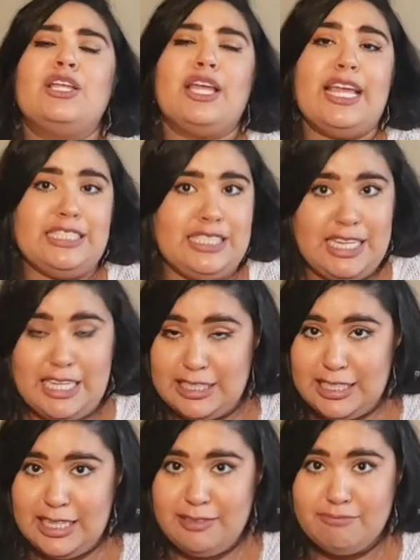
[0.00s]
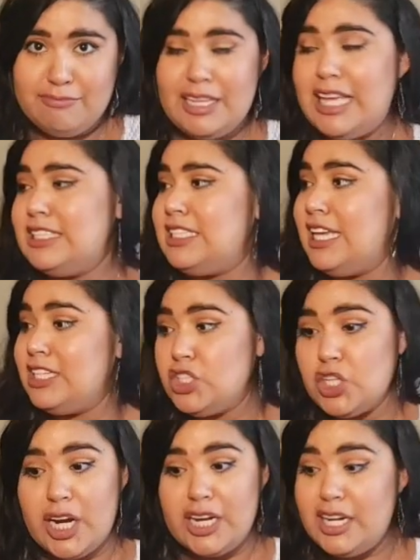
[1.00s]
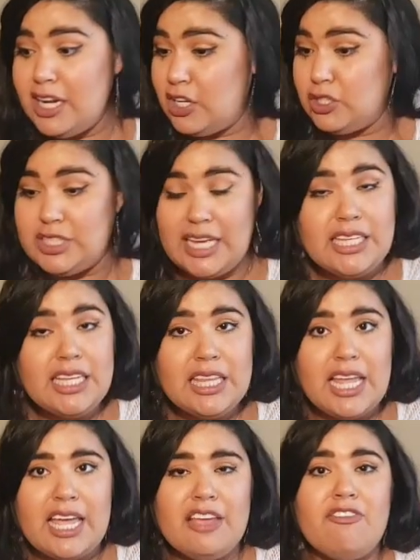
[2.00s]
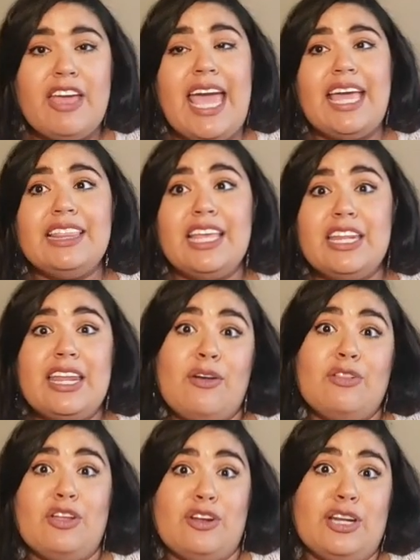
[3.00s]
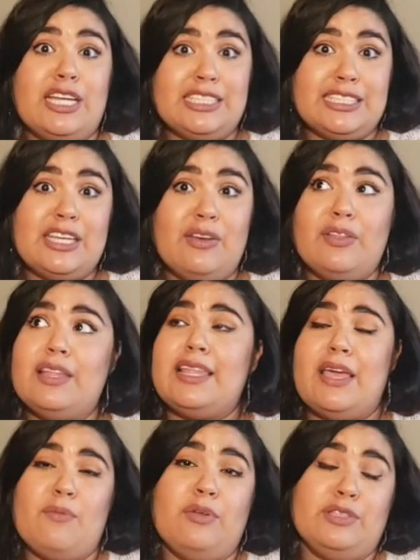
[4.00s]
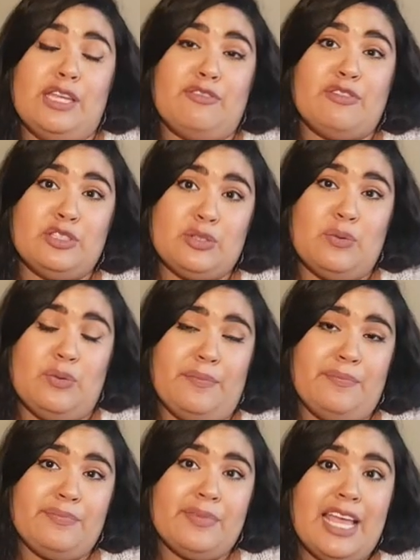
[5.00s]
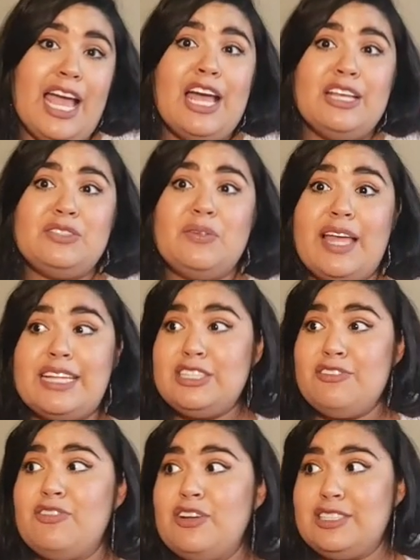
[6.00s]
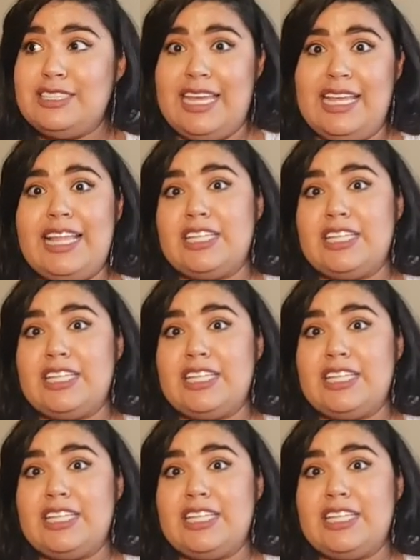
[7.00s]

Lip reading: It's easy. It's integrated in your daily life, and they now learn a skill that they will need for school. So that's the first thing.